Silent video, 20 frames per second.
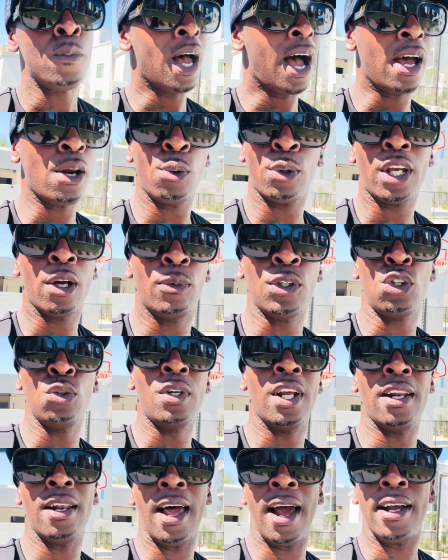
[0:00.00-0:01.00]
I don't care what you
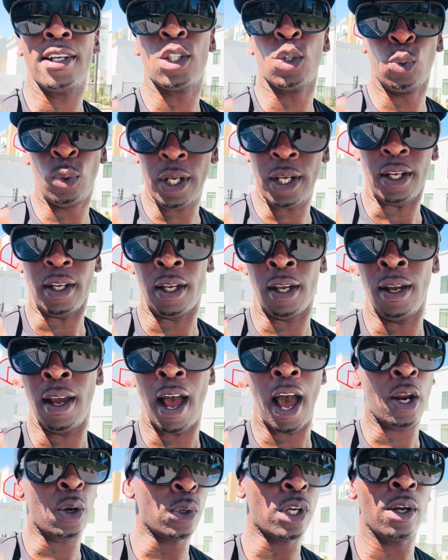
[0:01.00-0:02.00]
did last week.
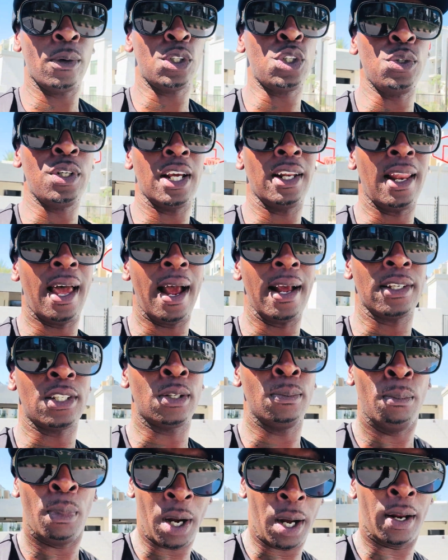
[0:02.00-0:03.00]
I don't care what you did
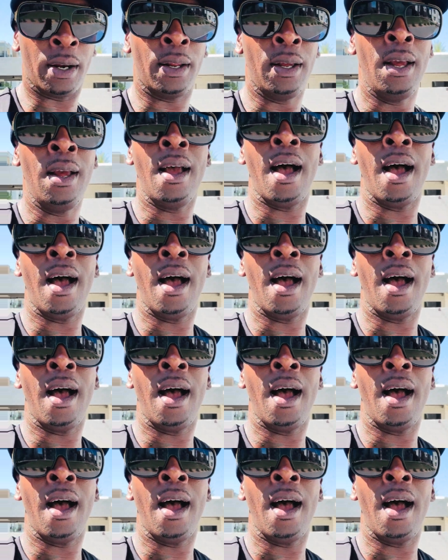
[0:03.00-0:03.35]
last month.